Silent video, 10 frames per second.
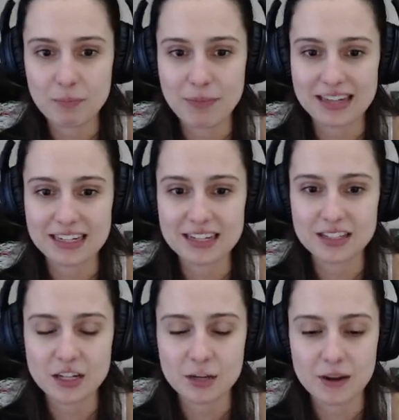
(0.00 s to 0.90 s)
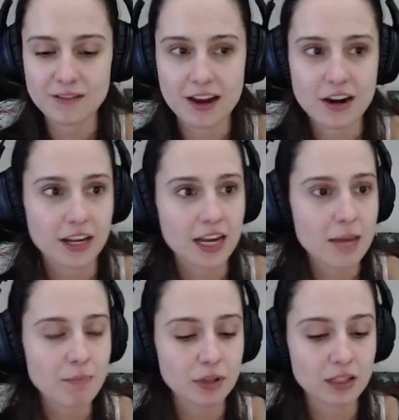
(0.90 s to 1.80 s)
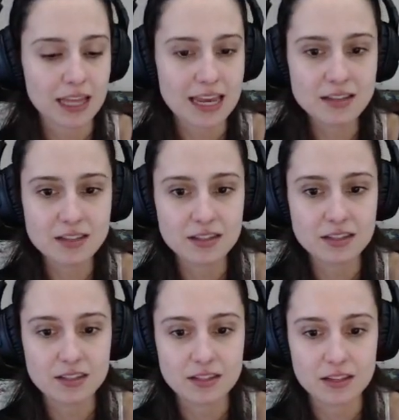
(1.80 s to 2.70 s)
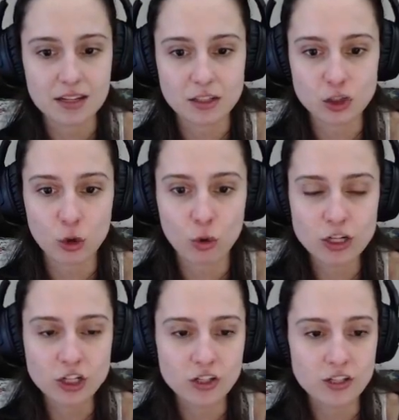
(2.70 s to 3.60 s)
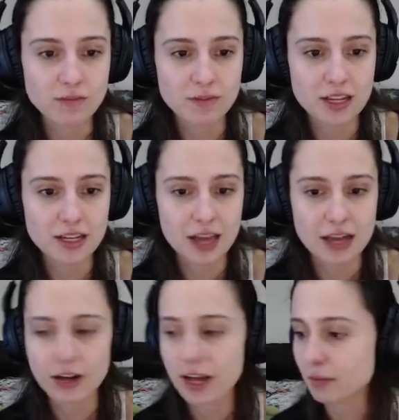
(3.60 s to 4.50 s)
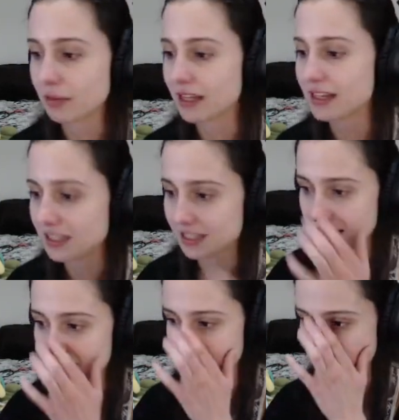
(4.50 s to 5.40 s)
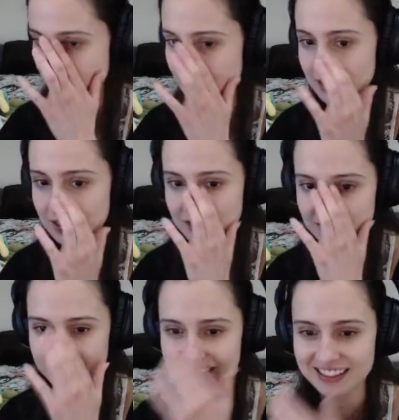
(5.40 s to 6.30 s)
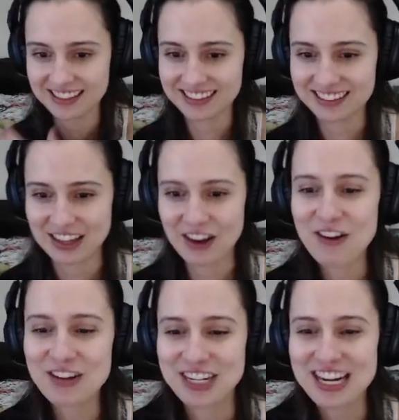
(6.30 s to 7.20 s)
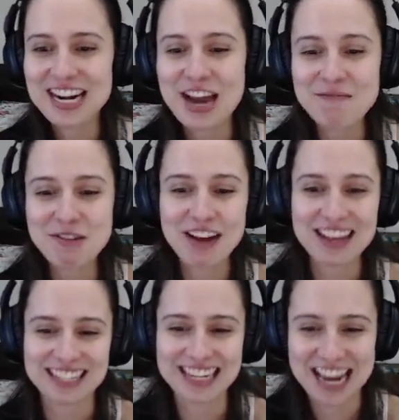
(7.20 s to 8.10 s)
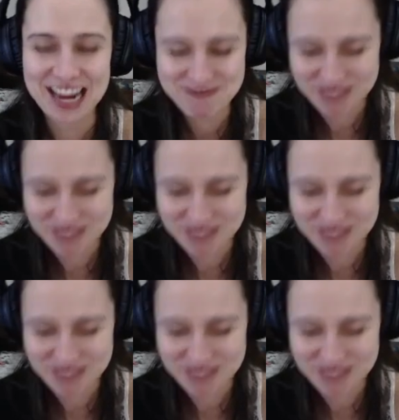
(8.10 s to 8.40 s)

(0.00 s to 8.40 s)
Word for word: Ben needs a nearby fire. Can I place like a torch or something? I don't know how to place these. Oh shit, now Moon has to get up.